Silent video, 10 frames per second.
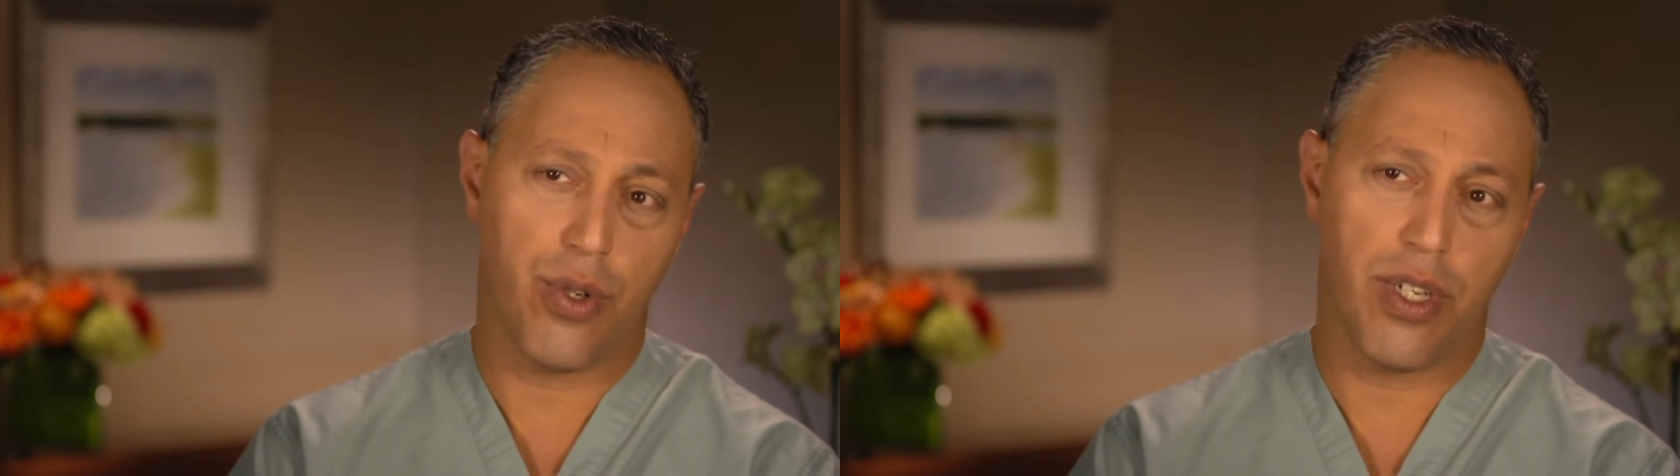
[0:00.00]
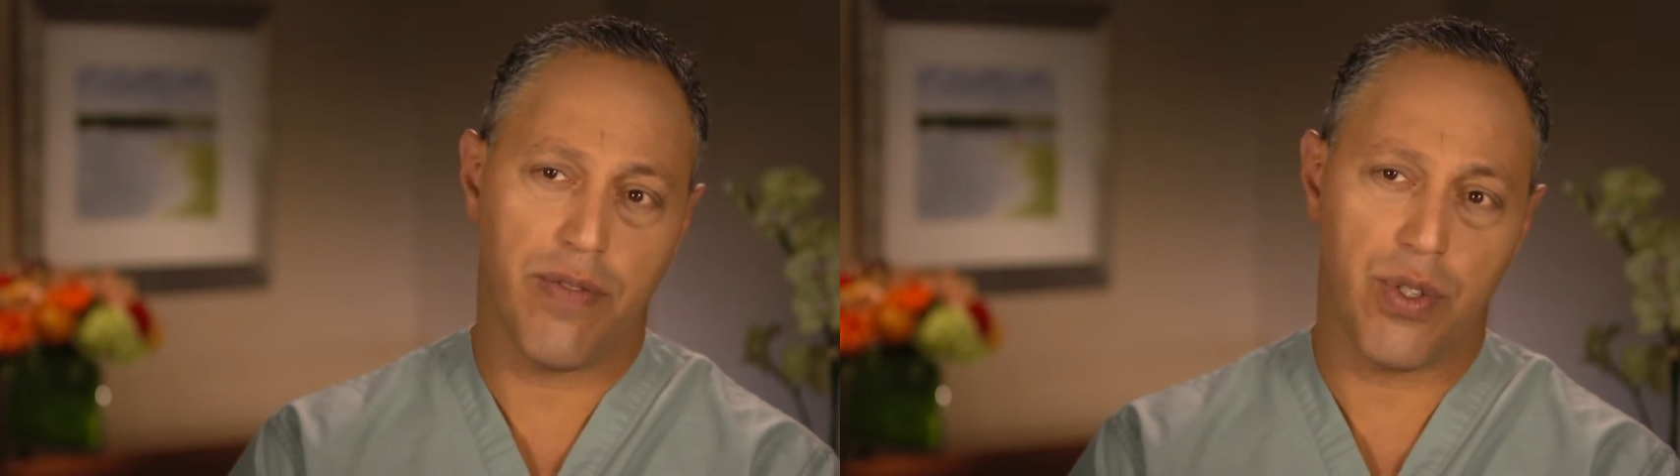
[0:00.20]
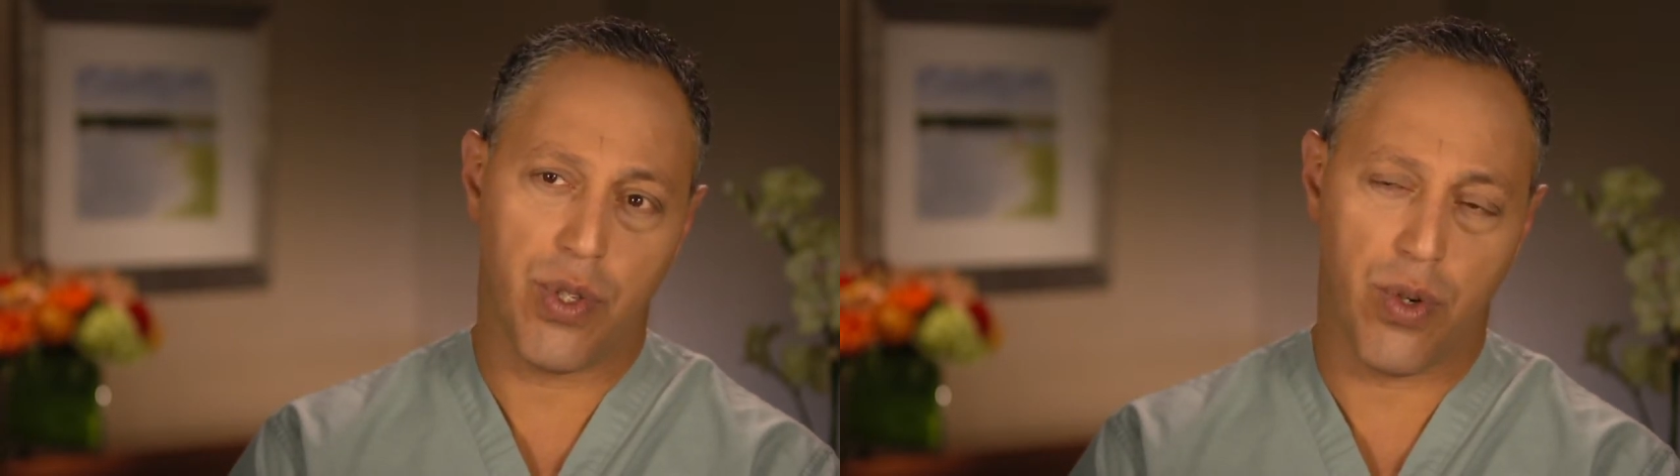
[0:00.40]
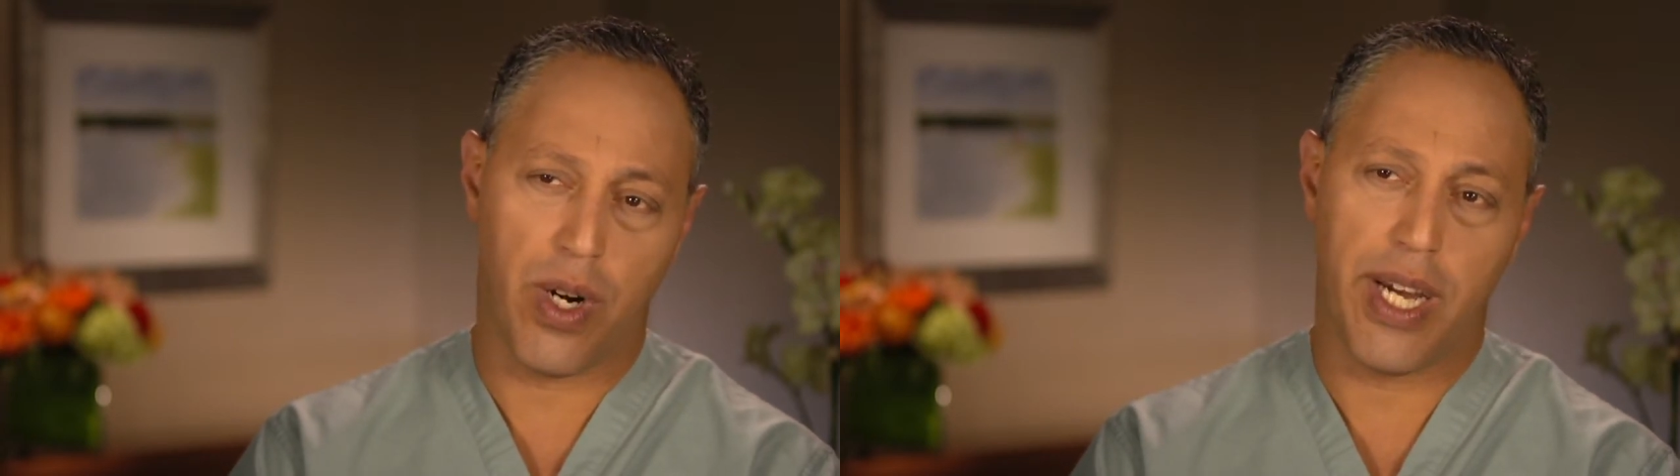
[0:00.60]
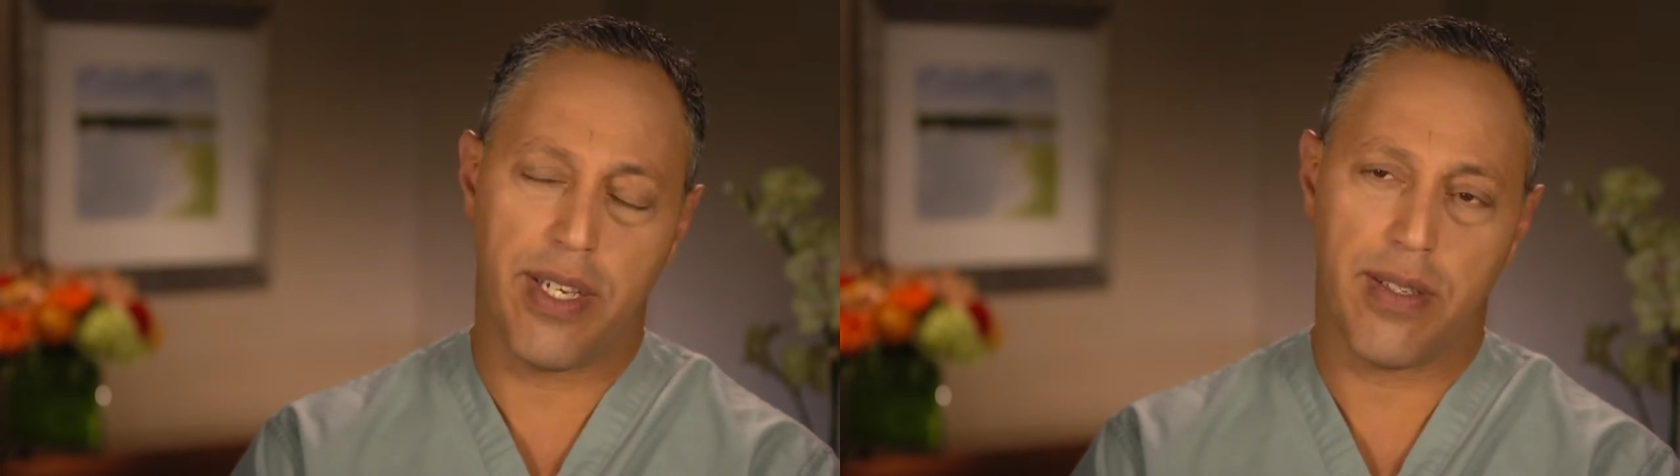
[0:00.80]
or even
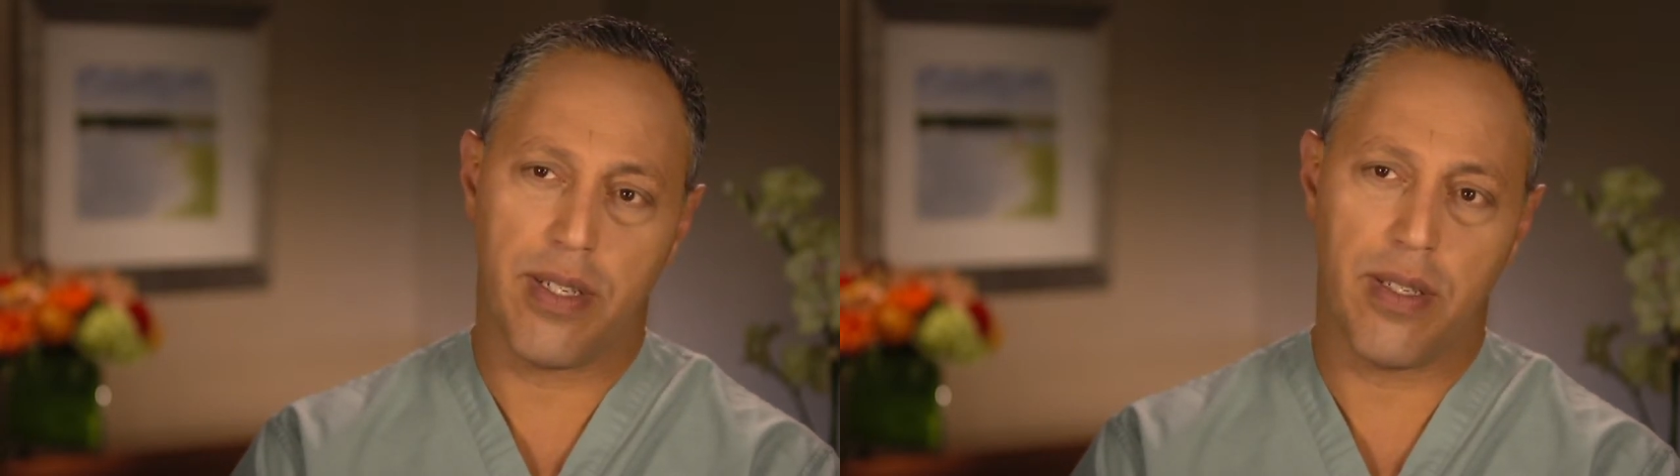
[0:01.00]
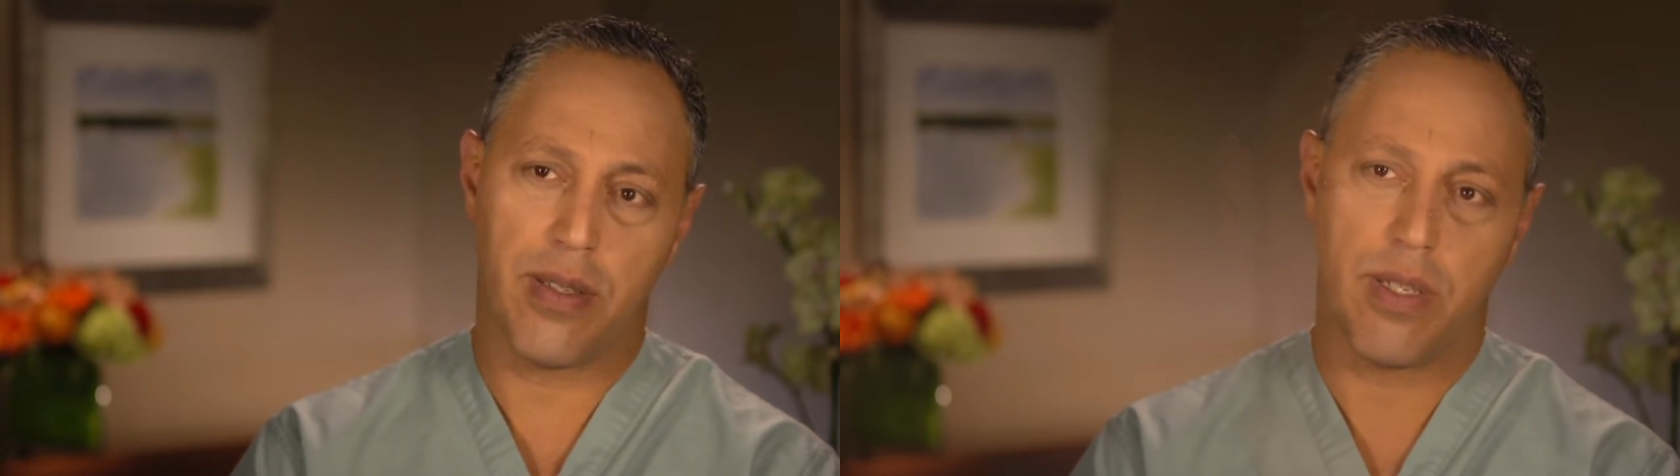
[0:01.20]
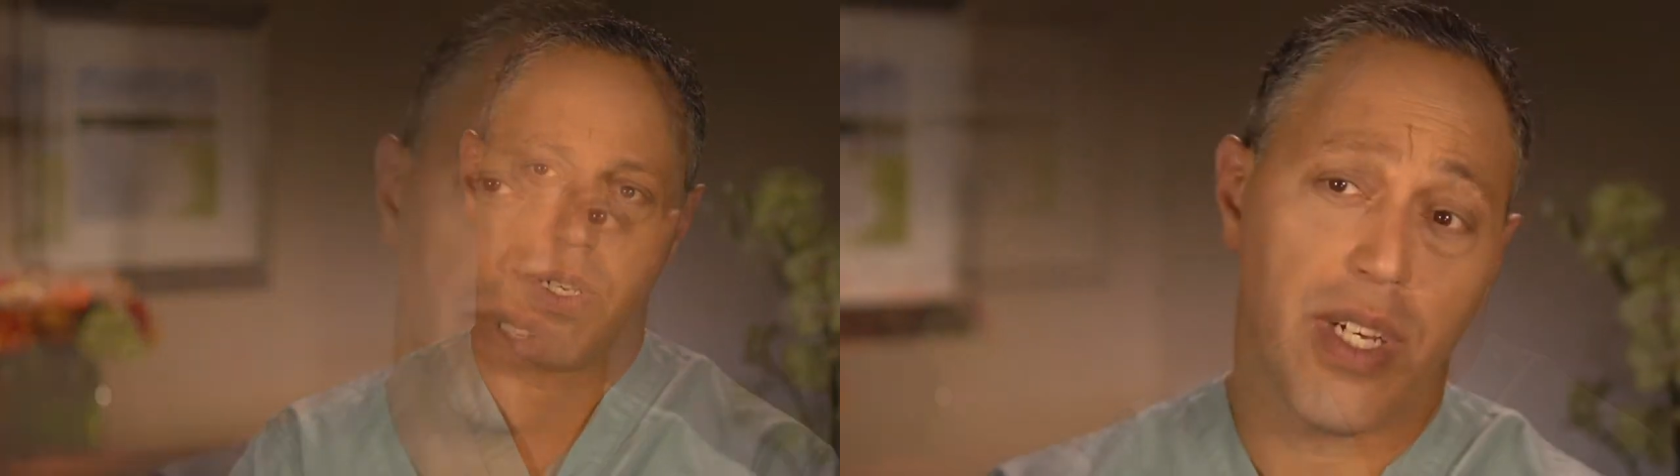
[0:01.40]
psoriasis,